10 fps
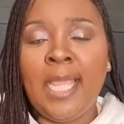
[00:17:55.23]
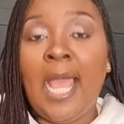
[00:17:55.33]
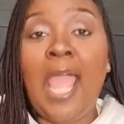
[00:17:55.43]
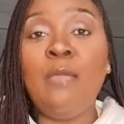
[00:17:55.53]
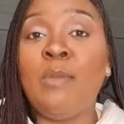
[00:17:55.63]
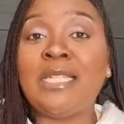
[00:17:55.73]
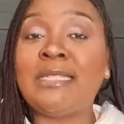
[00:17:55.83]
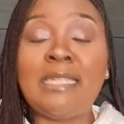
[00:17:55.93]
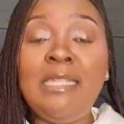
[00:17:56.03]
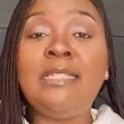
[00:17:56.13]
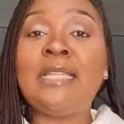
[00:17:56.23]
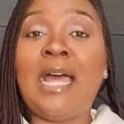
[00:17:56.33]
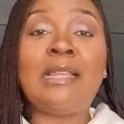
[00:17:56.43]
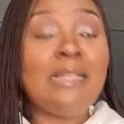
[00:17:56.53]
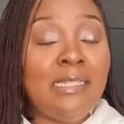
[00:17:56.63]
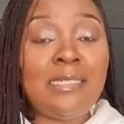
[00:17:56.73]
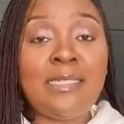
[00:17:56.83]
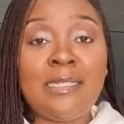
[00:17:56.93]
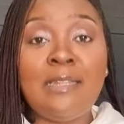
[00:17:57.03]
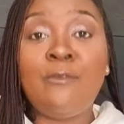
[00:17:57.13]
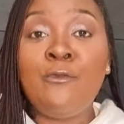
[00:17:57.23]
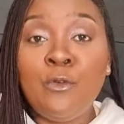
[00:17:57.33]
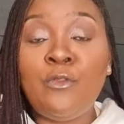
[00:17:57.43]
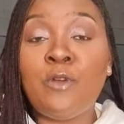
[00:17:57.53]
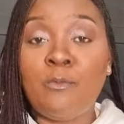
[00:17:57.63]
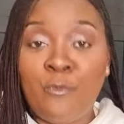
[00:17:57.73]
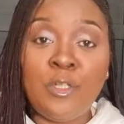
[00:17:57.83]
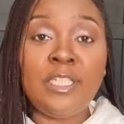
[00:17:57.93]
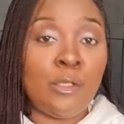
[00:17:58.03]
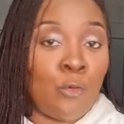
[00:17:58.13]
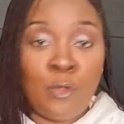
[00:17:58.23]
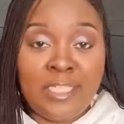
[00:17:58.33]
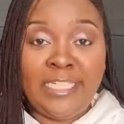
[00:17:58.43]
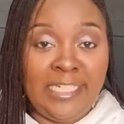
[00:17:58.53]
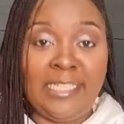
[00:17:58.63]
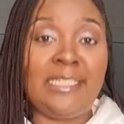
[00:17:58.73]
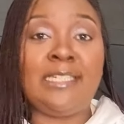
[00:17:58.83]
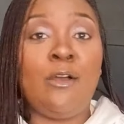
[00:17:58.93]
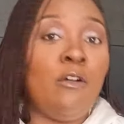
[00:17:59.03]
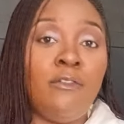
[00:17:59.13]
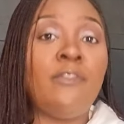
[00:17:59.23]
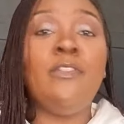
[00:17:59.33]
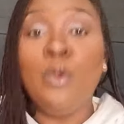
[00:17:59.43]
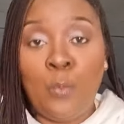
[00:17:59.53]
I must eat at least food from 40 continents of the